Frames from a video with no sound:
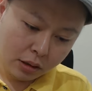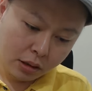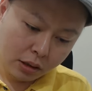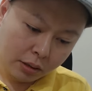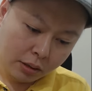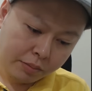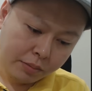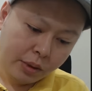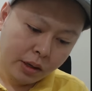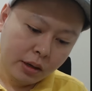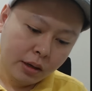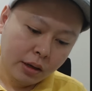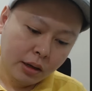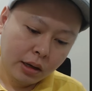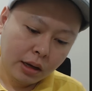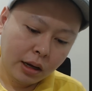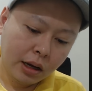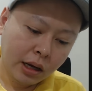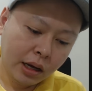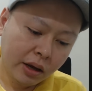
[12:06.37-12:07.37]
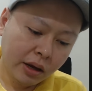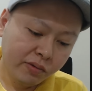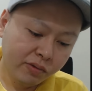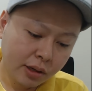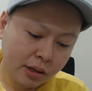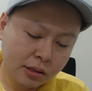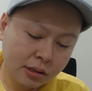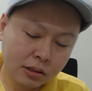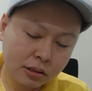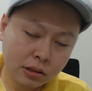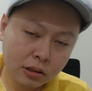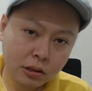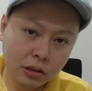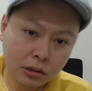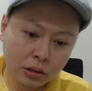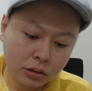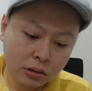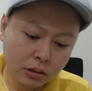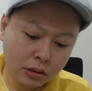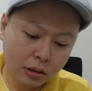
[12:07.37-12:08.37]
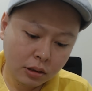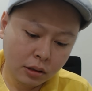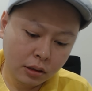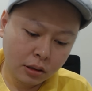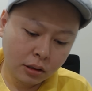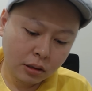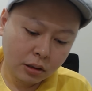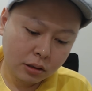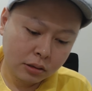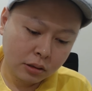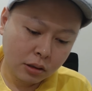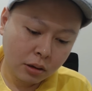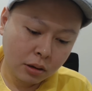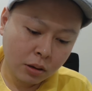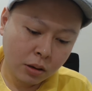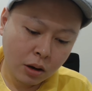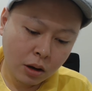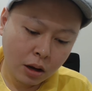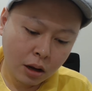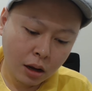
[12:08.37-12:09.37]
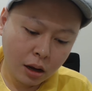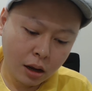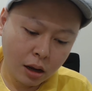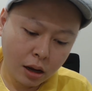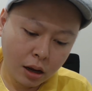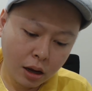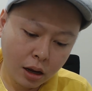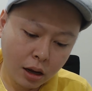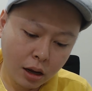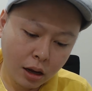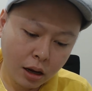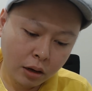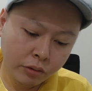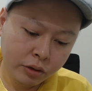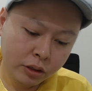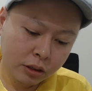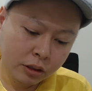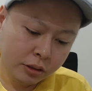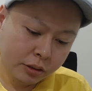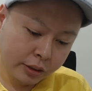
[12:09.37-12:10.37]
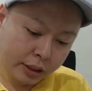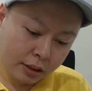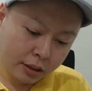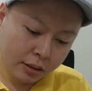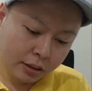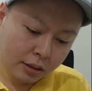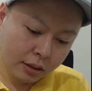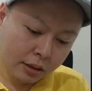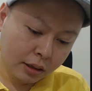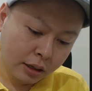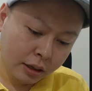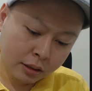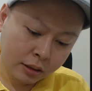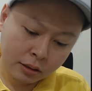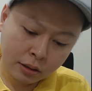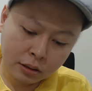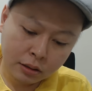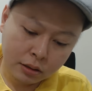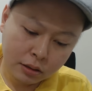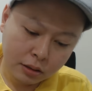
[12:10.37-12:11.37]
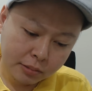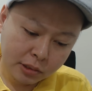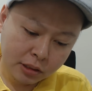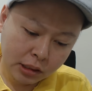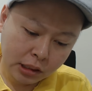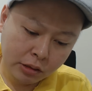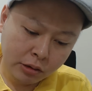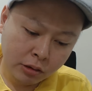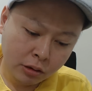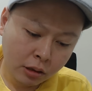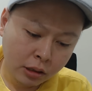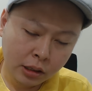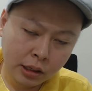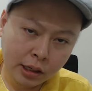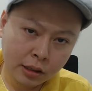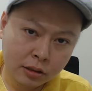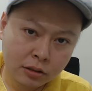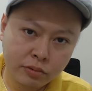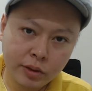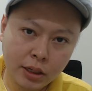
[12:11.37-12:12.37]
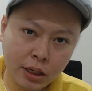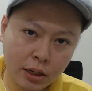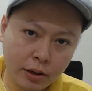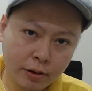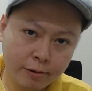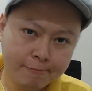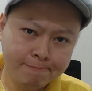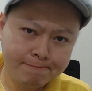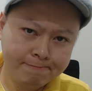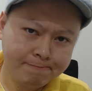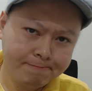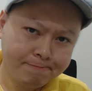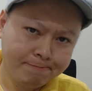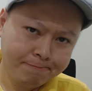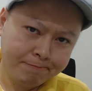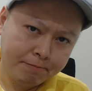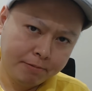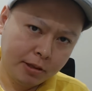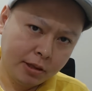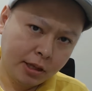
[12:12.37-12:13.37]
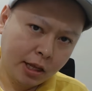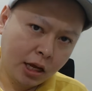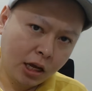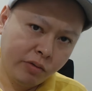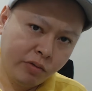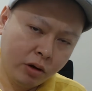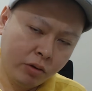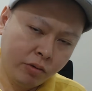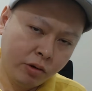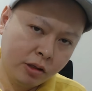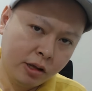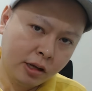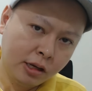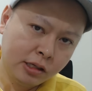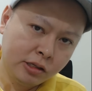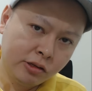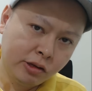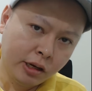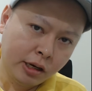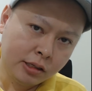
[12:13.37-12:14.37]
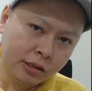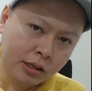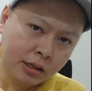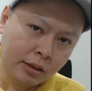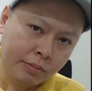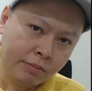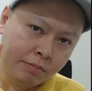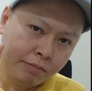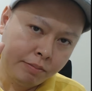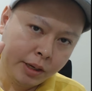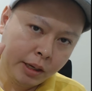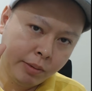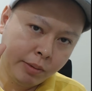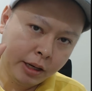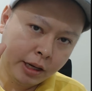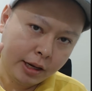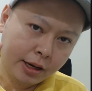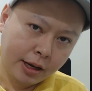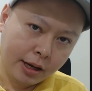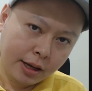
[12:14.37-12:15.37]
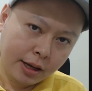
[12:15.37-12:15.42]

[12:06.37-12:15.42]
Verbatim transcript: yep i have things to do uh, so i will do it later see you on the next video Thank you for watching. See you next time. Bye bye.